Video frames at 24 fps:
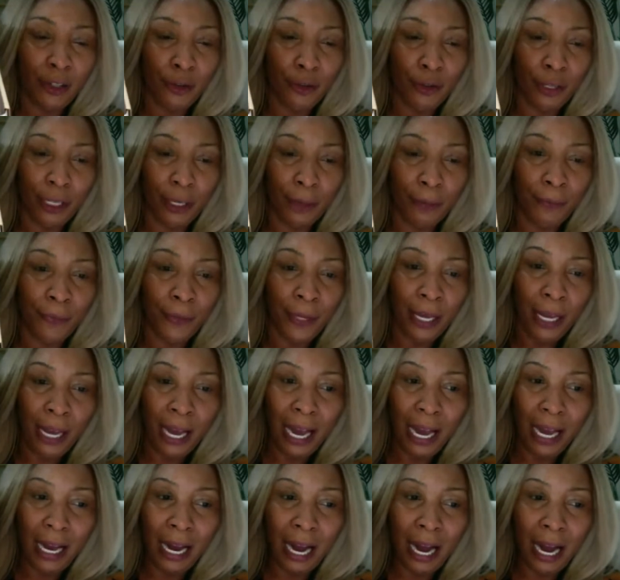cream
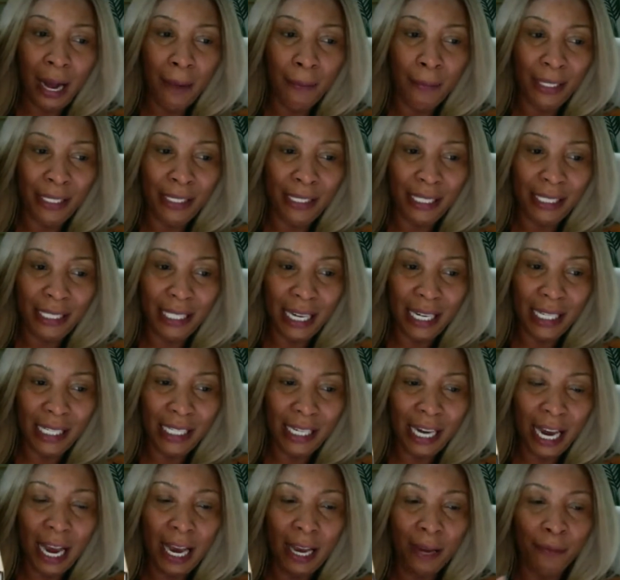um, in the
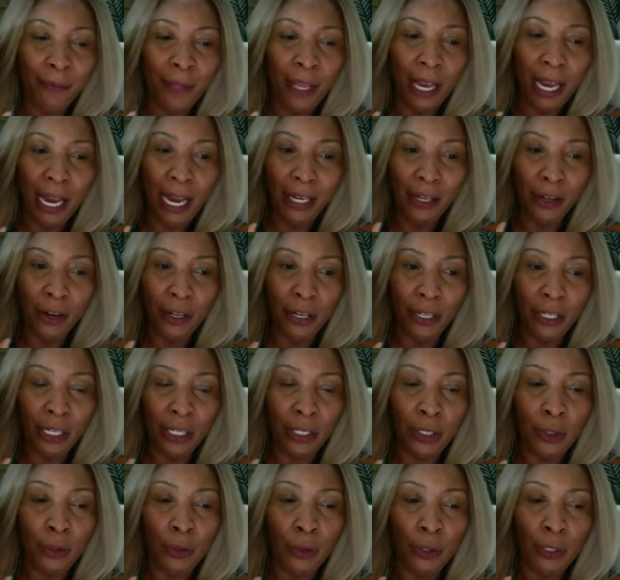daytime and you're gonna
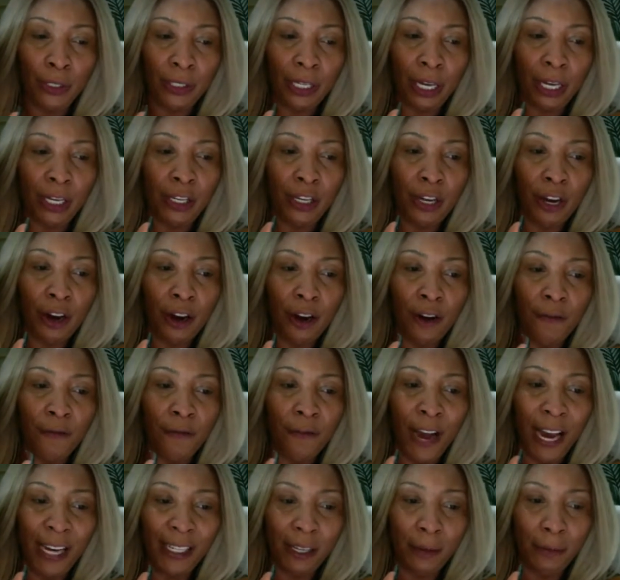use your
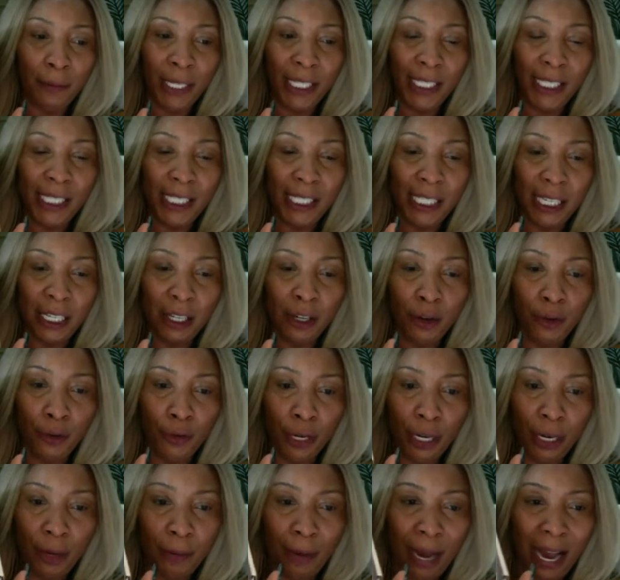vitamin C
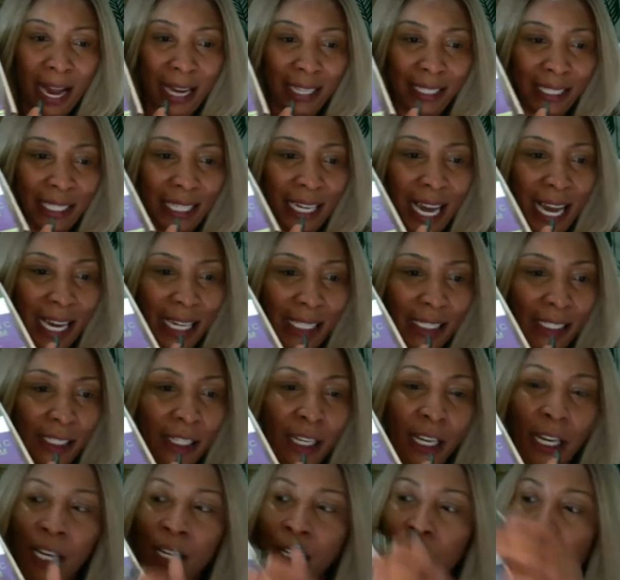cream at night.
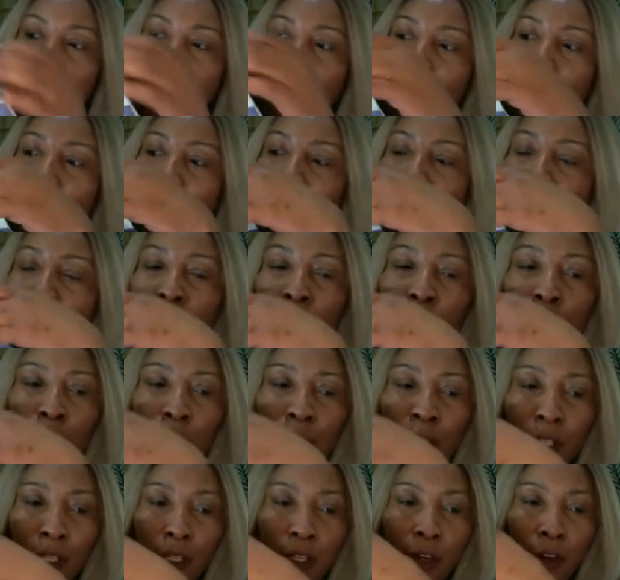You're going to
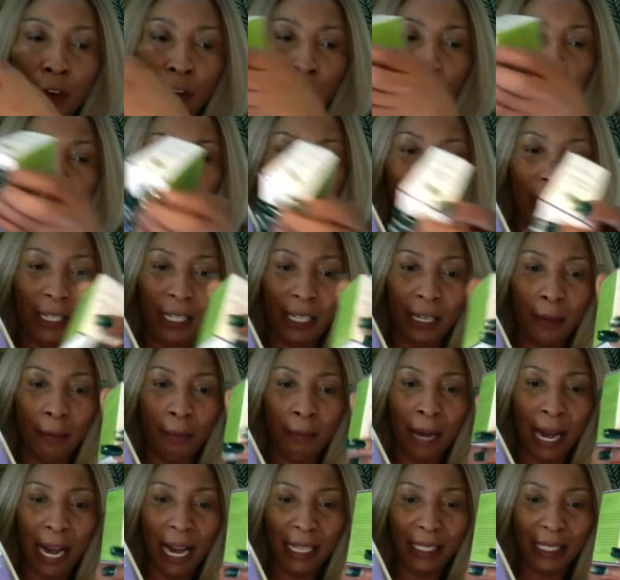use your green tea
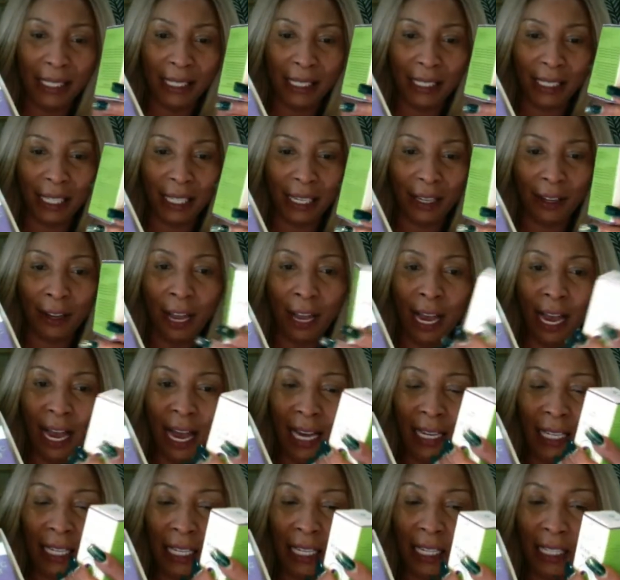mask stick
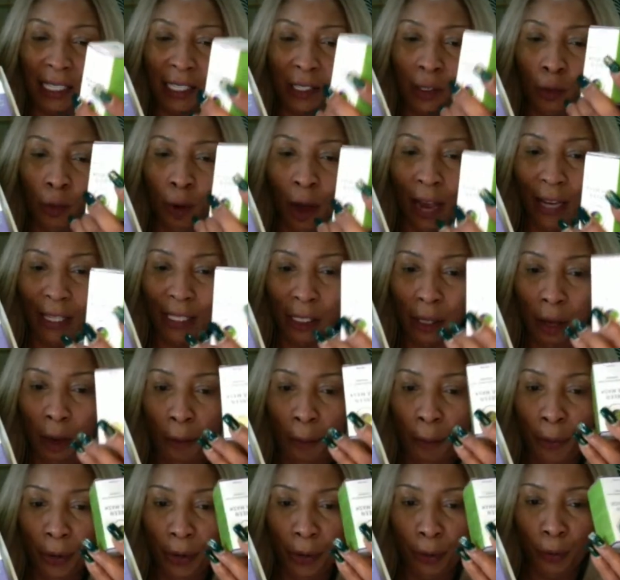at least twice
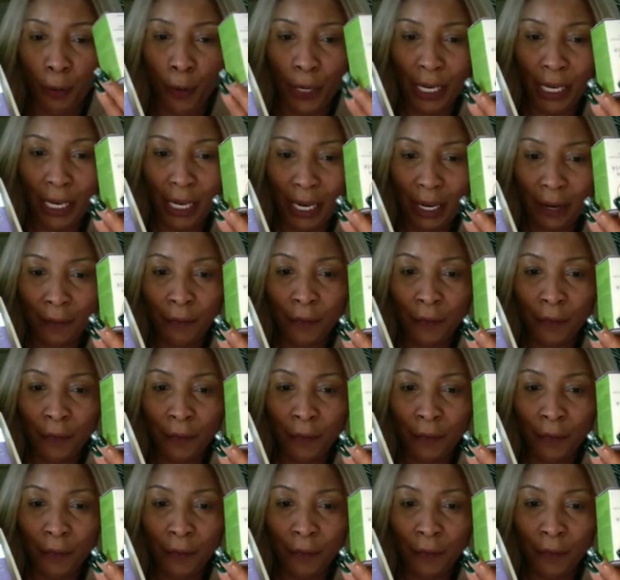per week